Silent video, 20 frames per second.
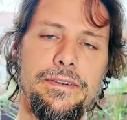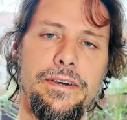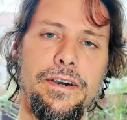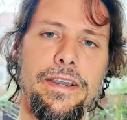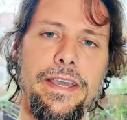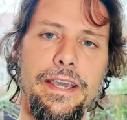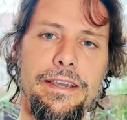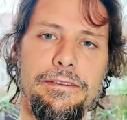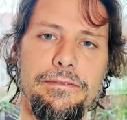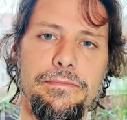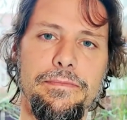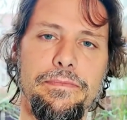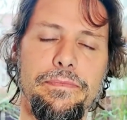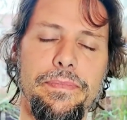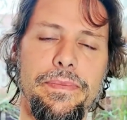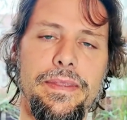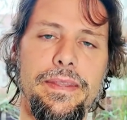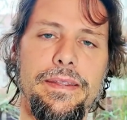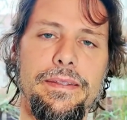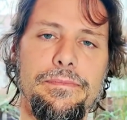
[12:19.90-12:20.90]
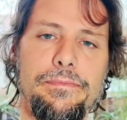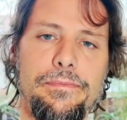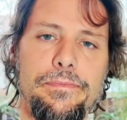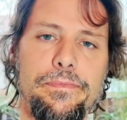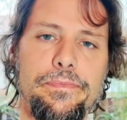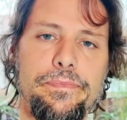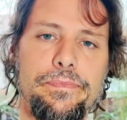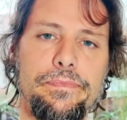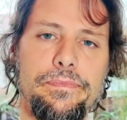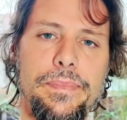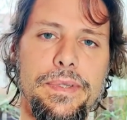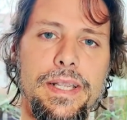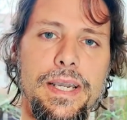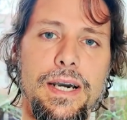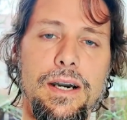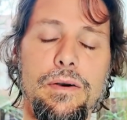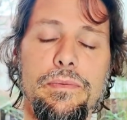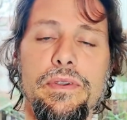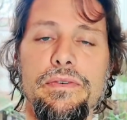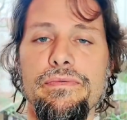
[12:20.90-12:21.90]
Okay. I
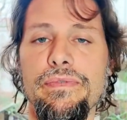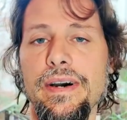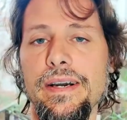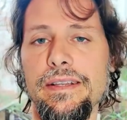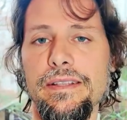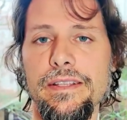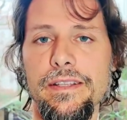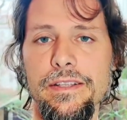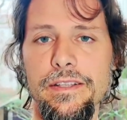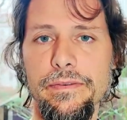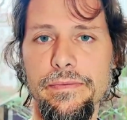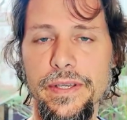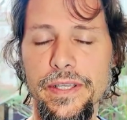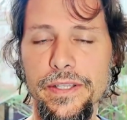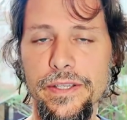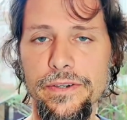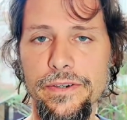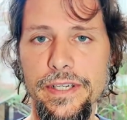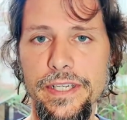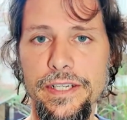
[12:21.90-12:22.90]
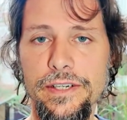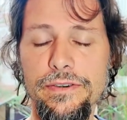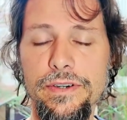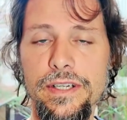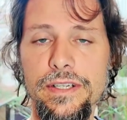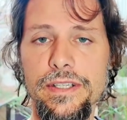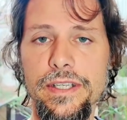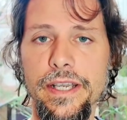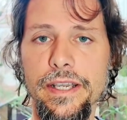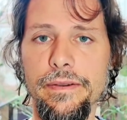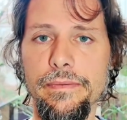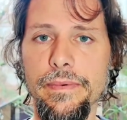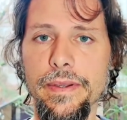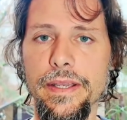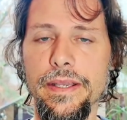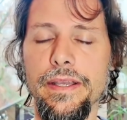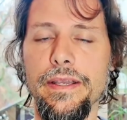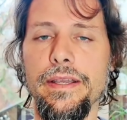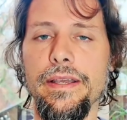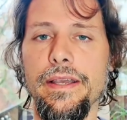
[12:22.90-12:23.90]
hope you find the video interesting.
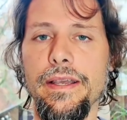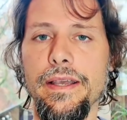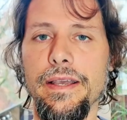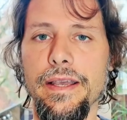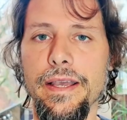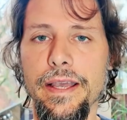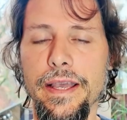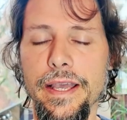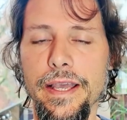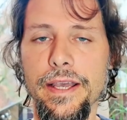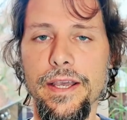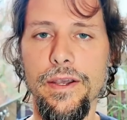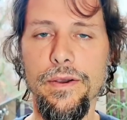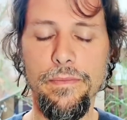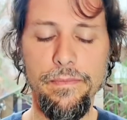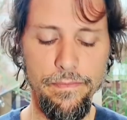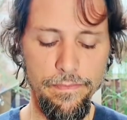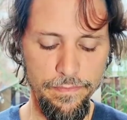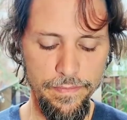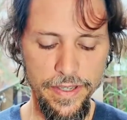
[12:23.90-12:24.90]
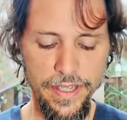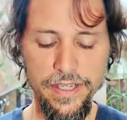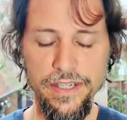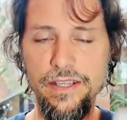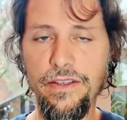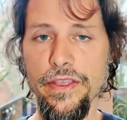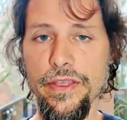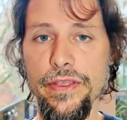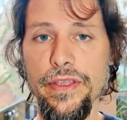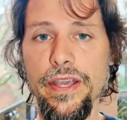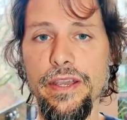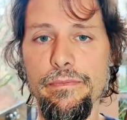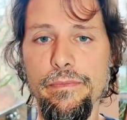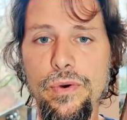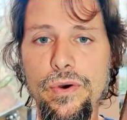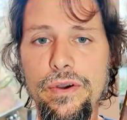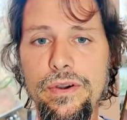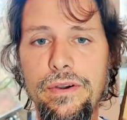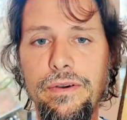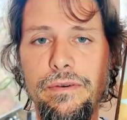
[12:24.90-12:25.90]
It's a thick
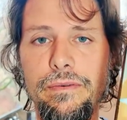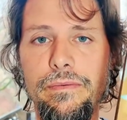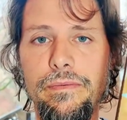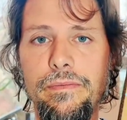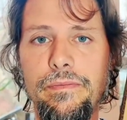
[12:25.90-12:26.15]
book.